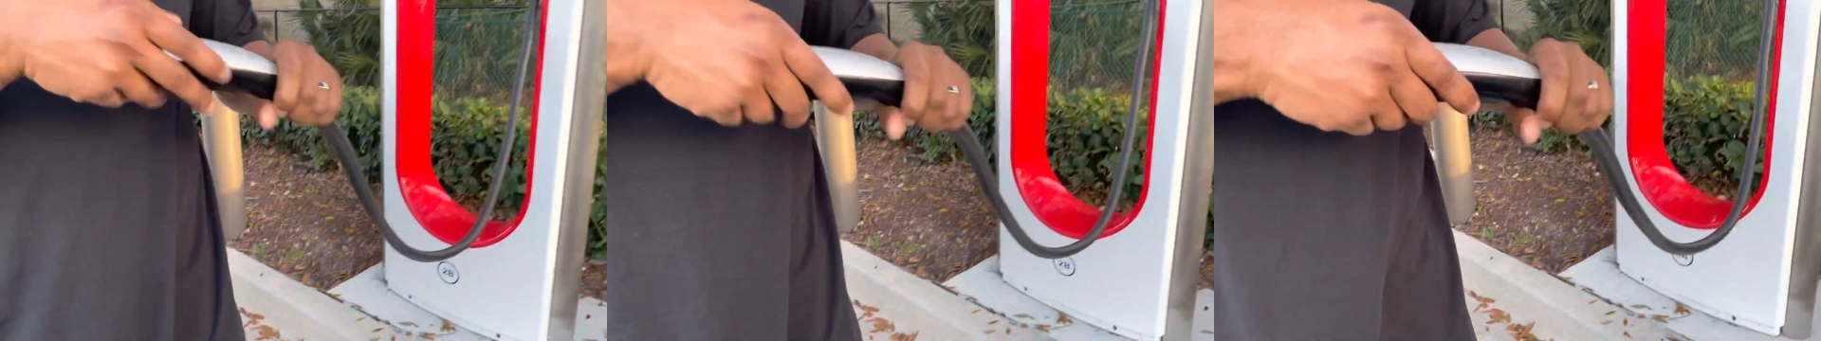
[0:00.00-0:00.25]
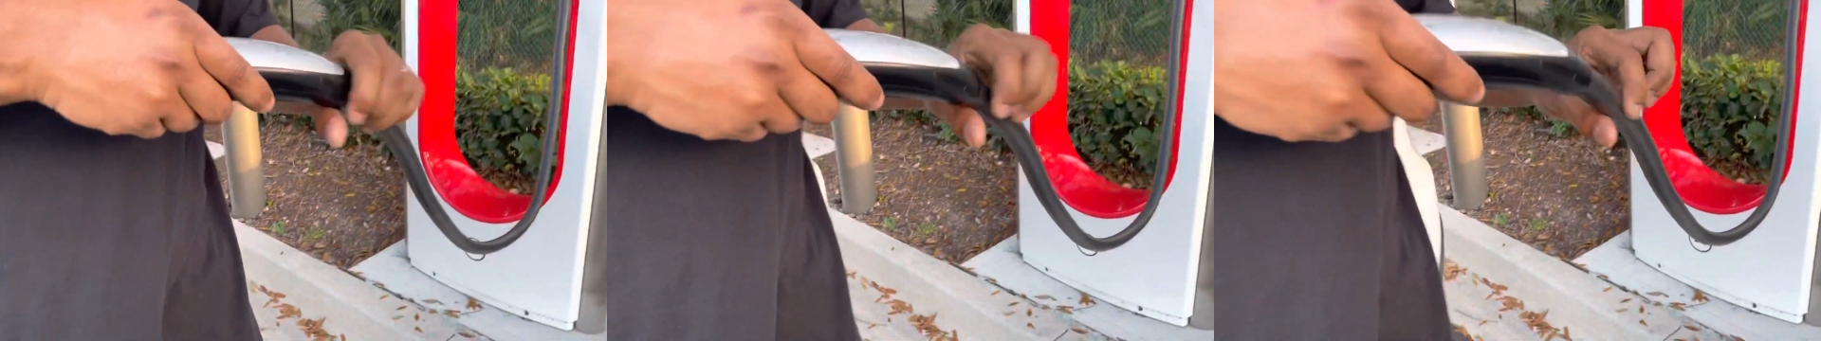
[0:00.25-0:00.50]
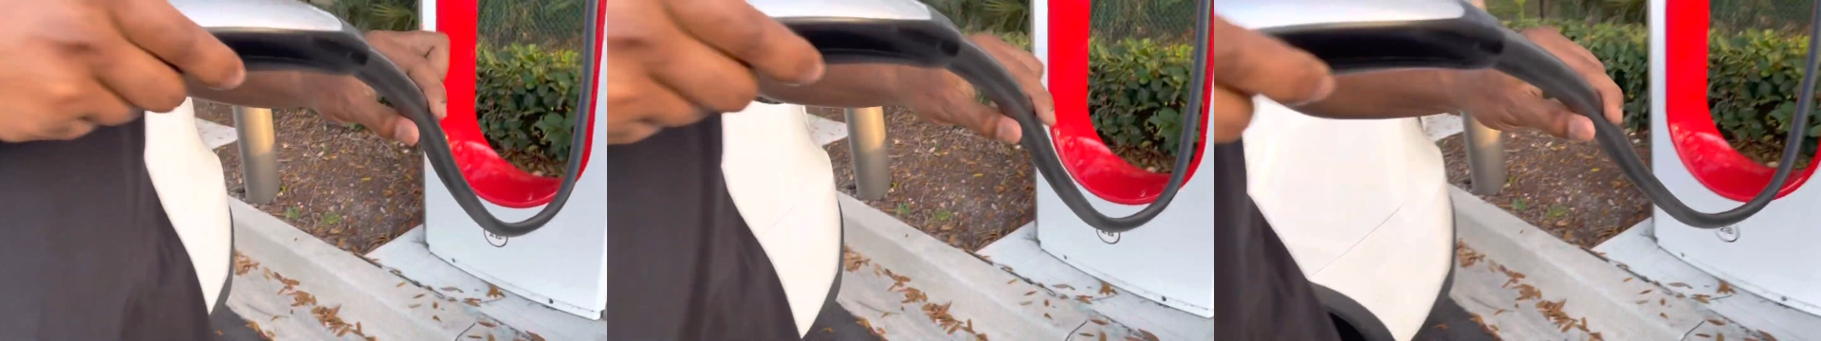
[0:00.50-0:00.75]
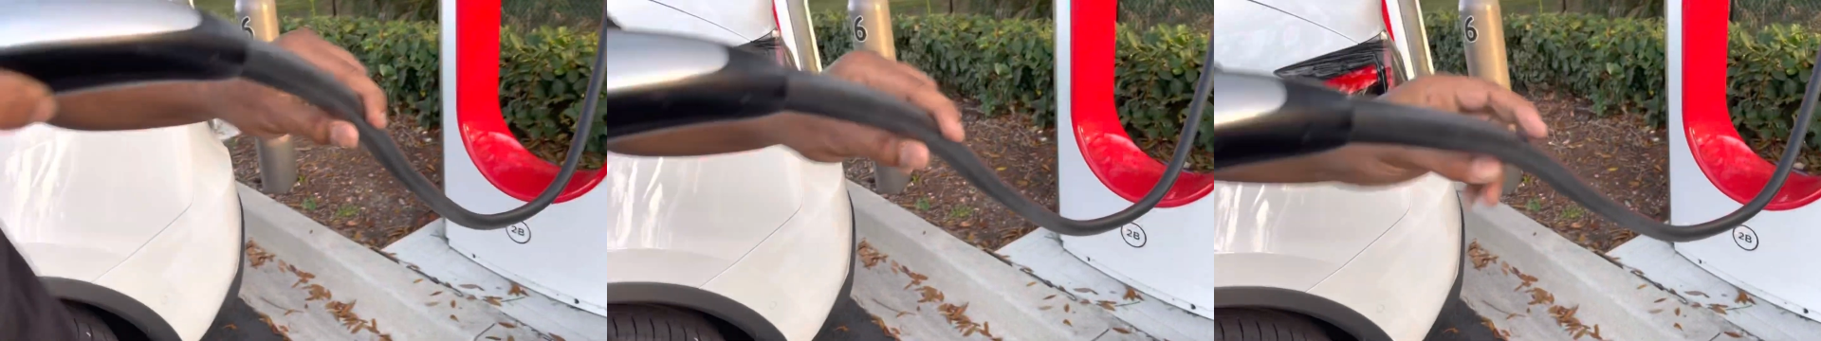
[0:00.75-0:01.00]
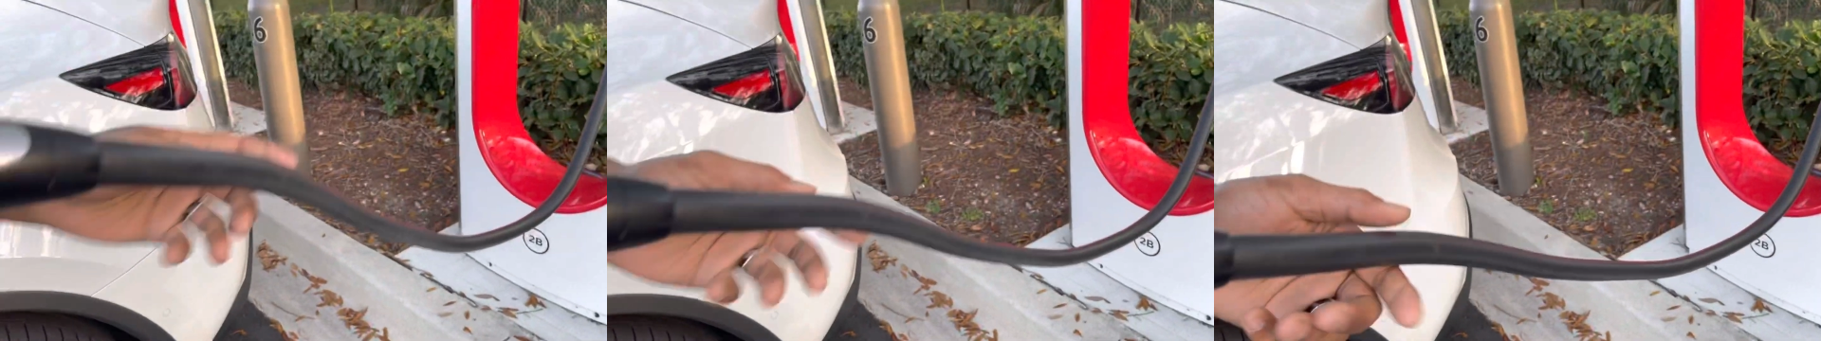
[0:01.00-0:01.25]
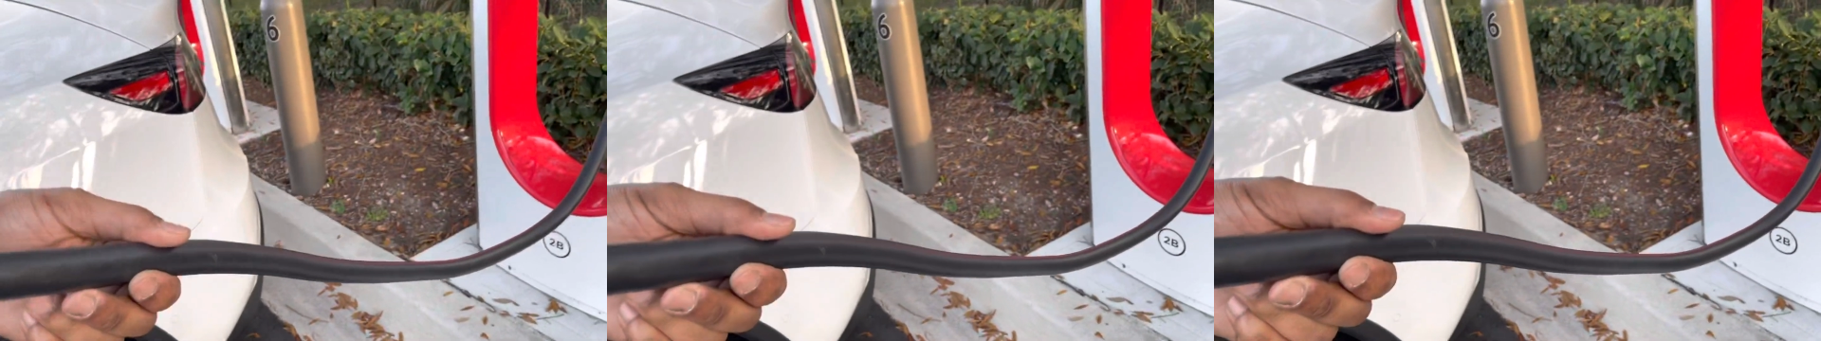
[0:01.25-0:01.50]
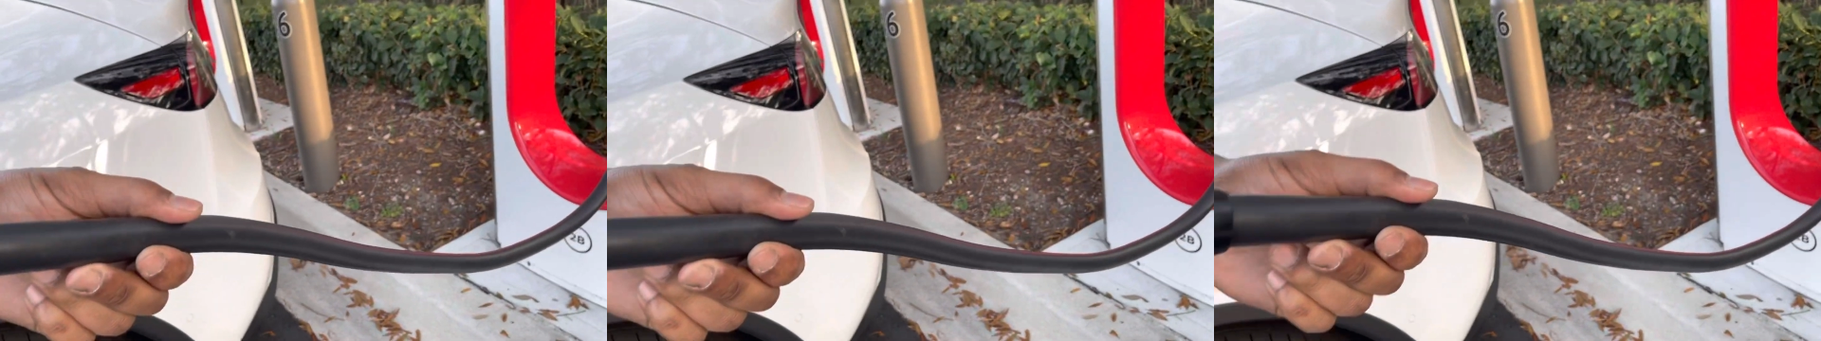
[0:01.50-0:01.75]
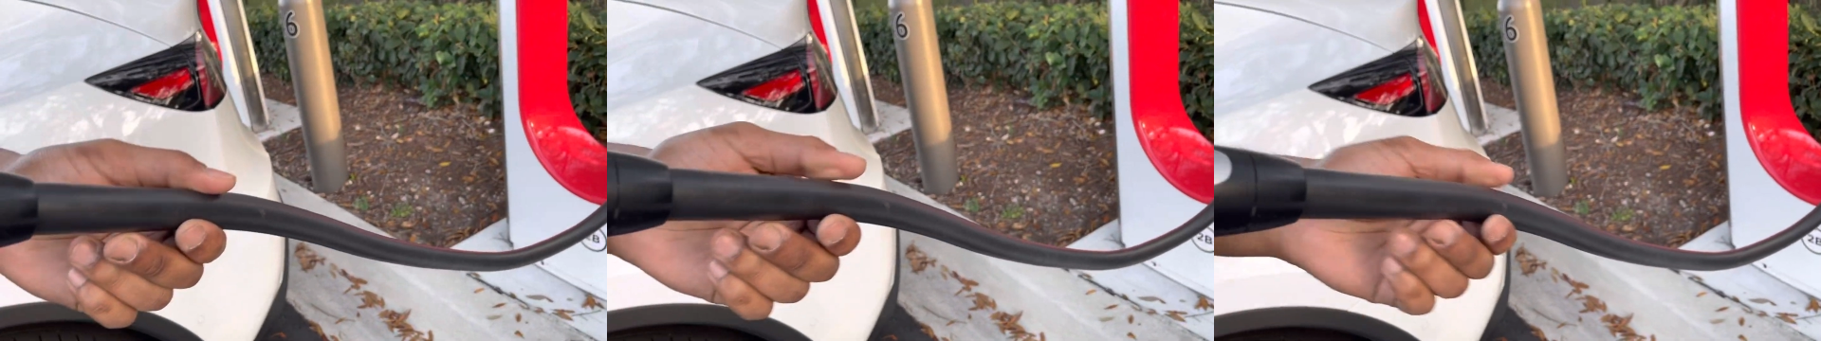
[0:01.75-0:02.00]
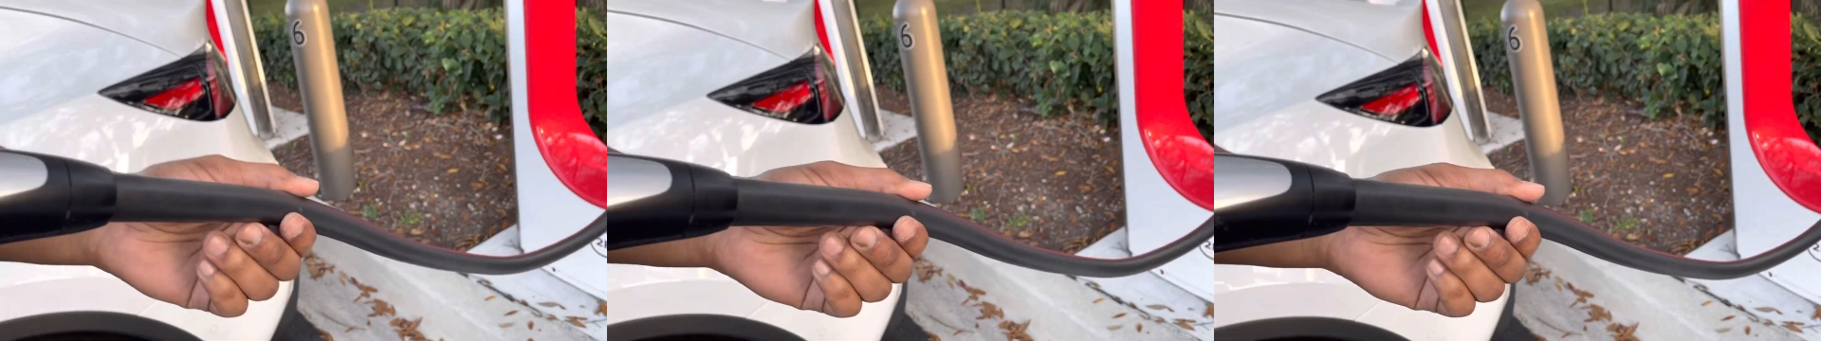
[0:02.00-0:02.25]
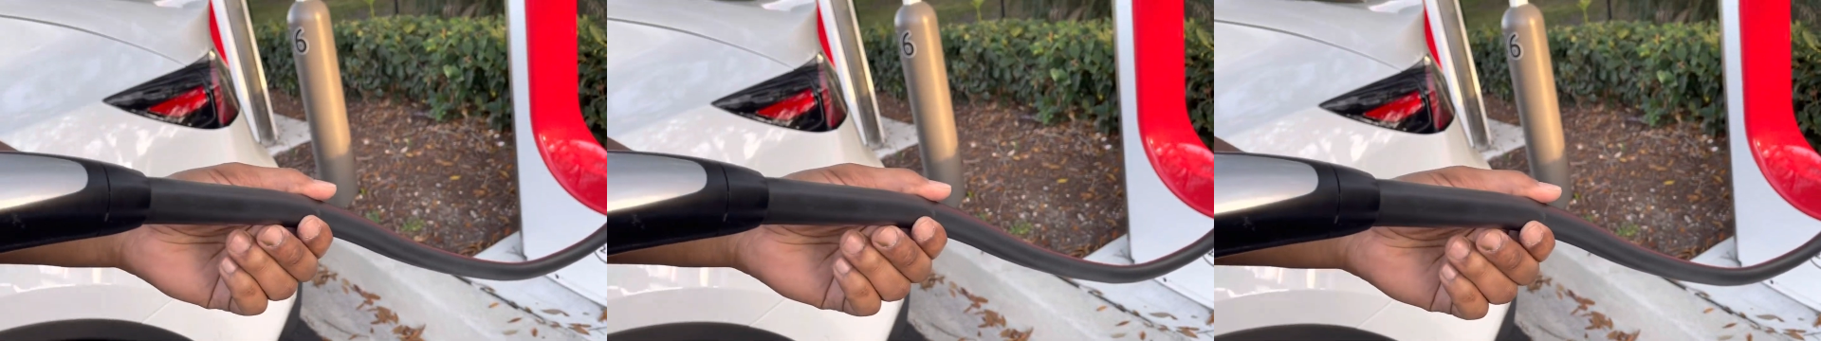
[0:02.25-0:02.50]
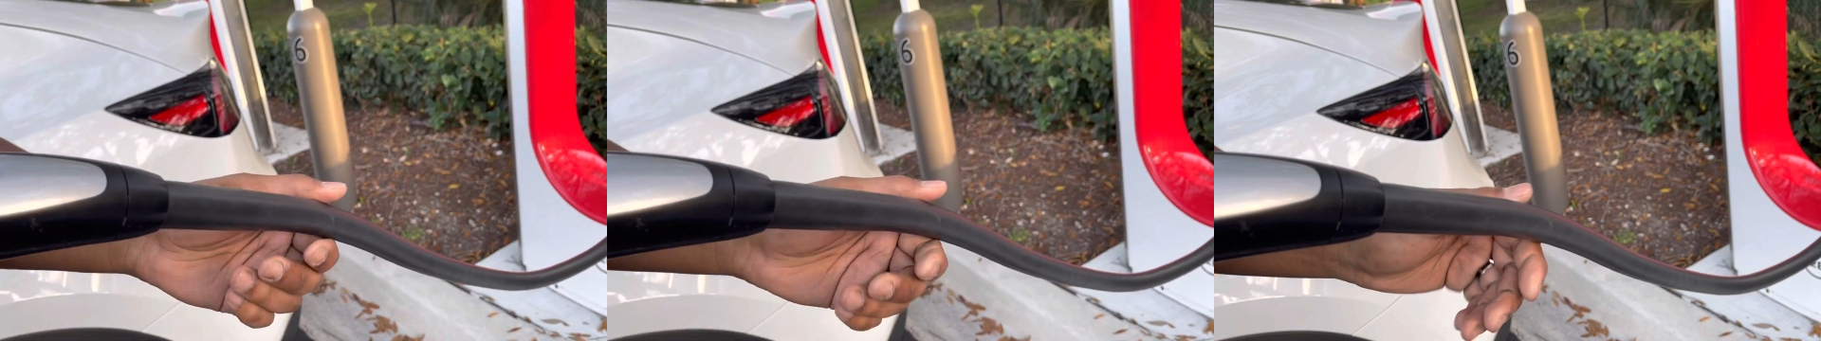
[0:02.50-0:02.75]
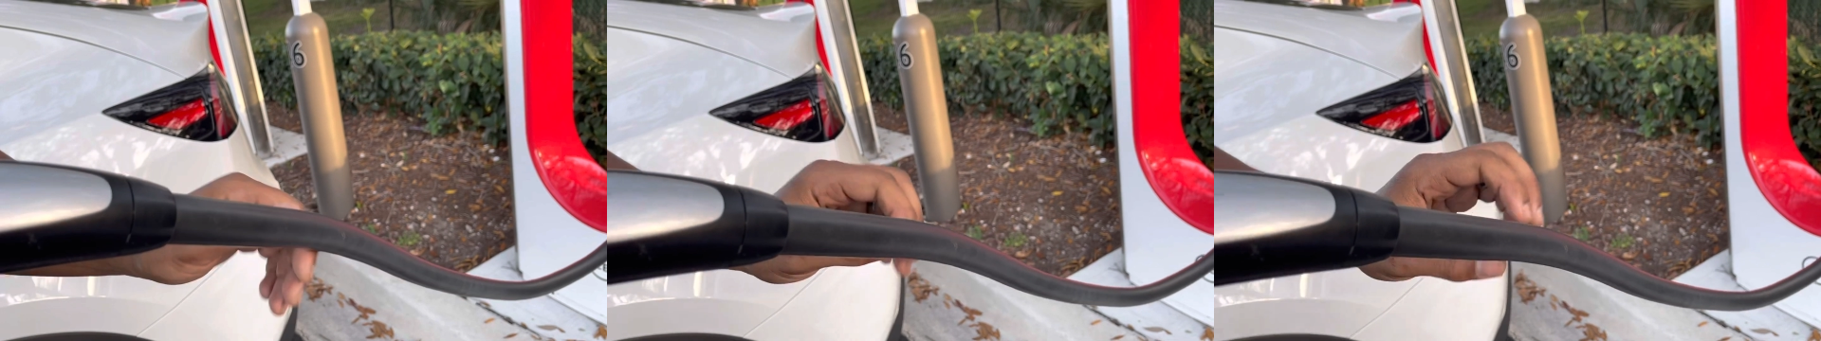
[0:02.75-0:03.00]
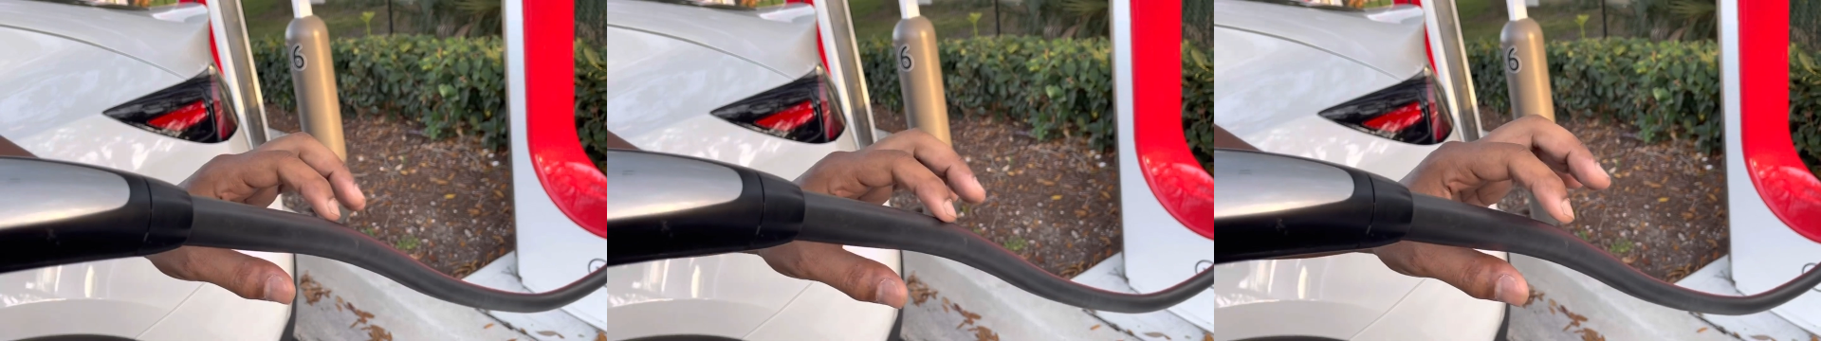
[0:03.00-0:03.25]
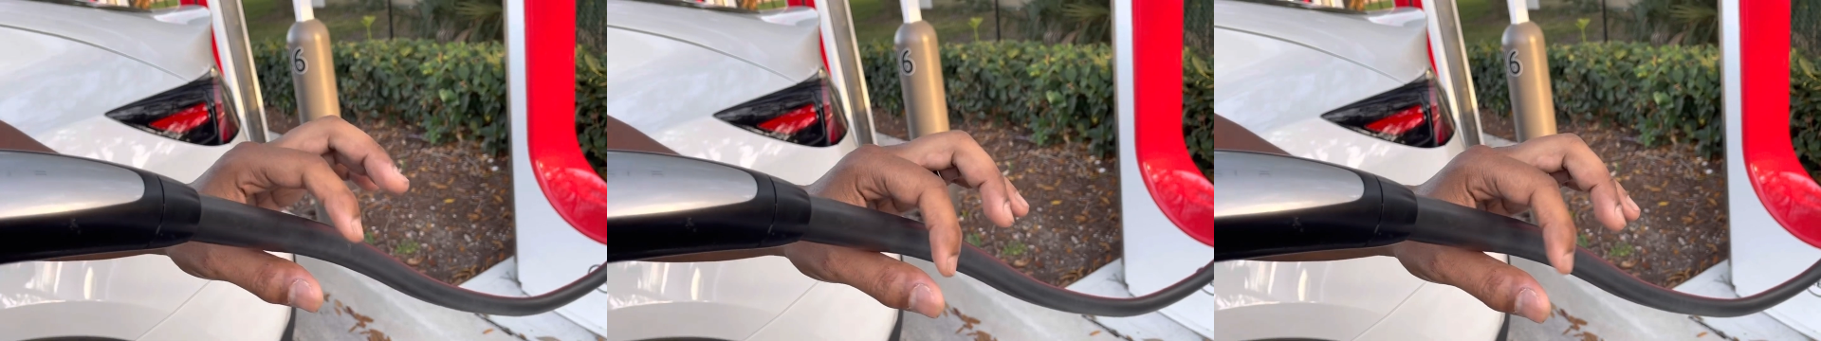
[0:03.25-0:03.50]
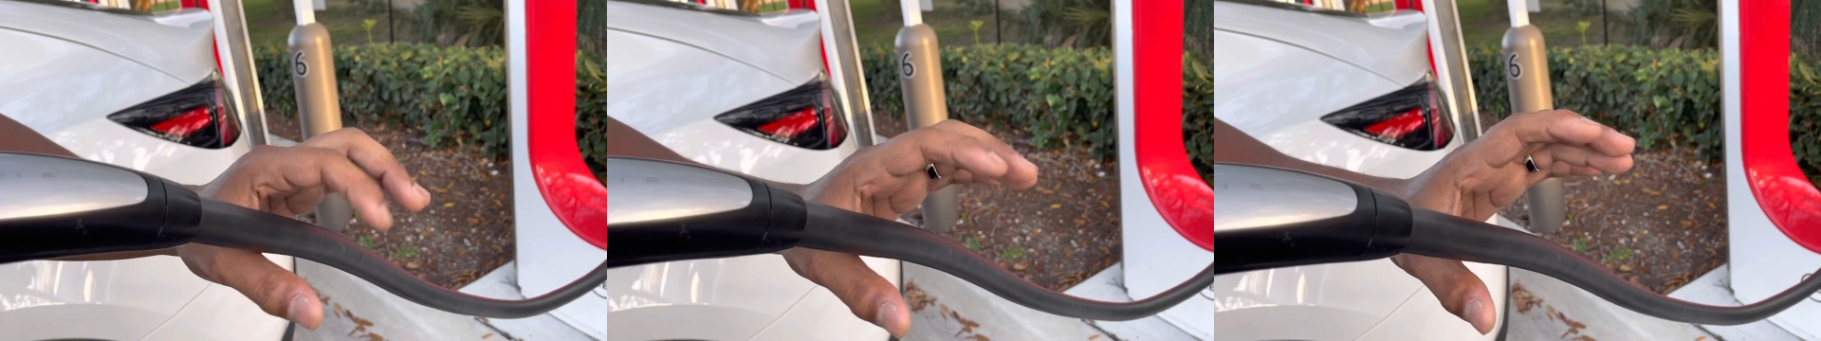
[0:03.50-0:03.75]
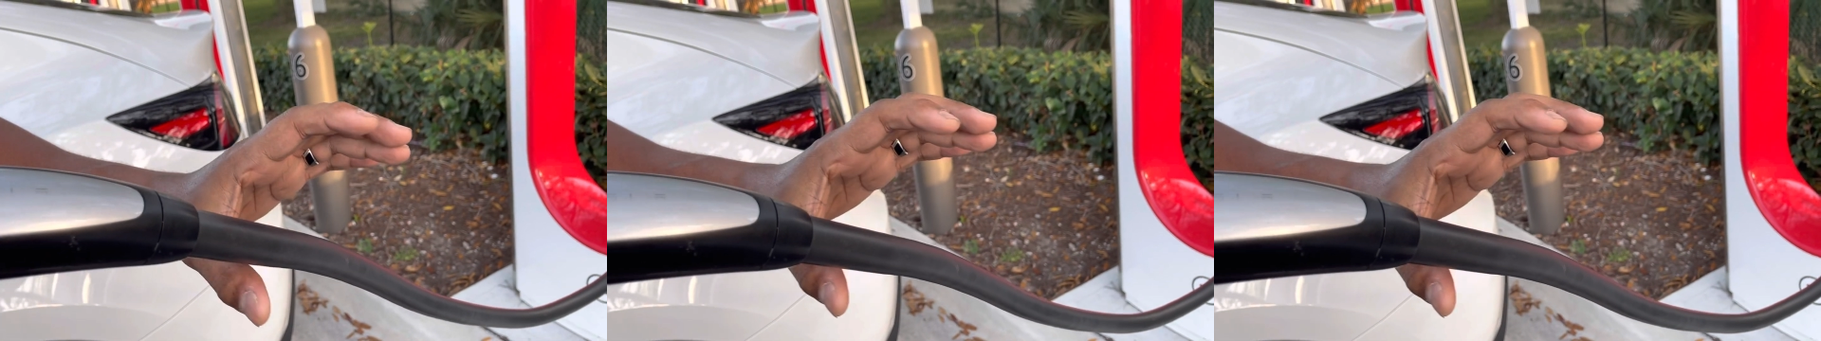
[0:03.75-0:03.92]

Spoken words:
[unreadable: no face in view]